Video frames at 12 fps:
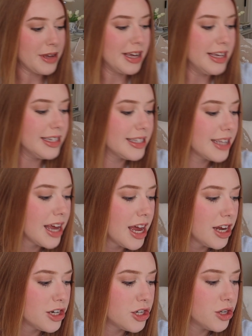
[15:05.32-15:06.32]
piece,
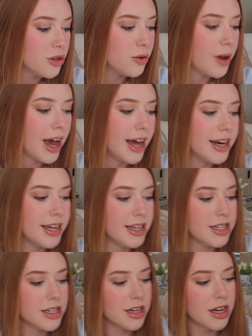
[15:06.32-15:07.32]
to add
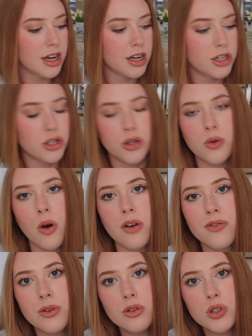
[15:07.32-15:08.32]
it to our
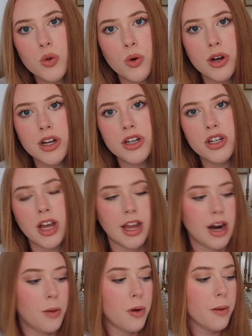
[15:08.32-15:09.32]
food storage.
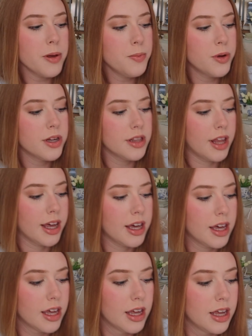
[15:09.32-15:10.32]
And I'll probably put
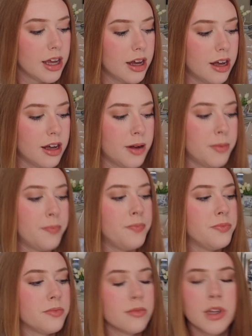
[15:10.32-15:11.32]
like
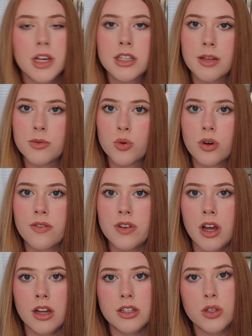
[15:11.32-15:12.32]
some sort of
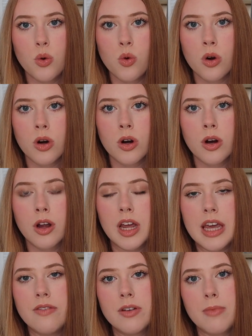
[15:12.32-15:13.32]
nuts or
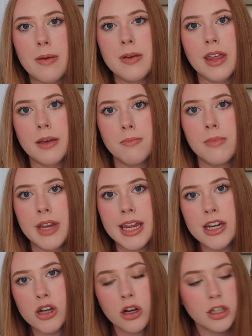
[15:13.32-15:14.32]
even maybe like
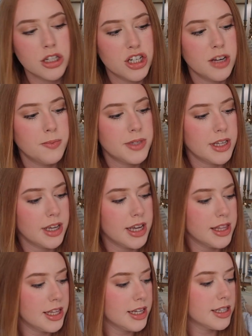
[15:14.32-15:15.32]
mini chocolate chips
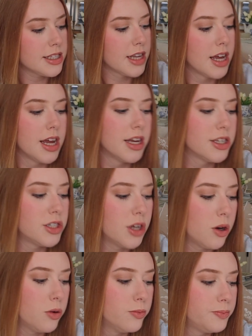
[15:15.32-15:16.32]
in this.
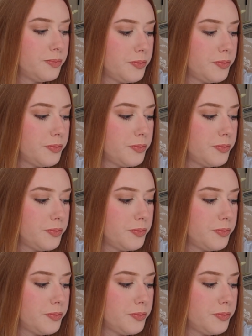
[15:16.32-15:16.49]
So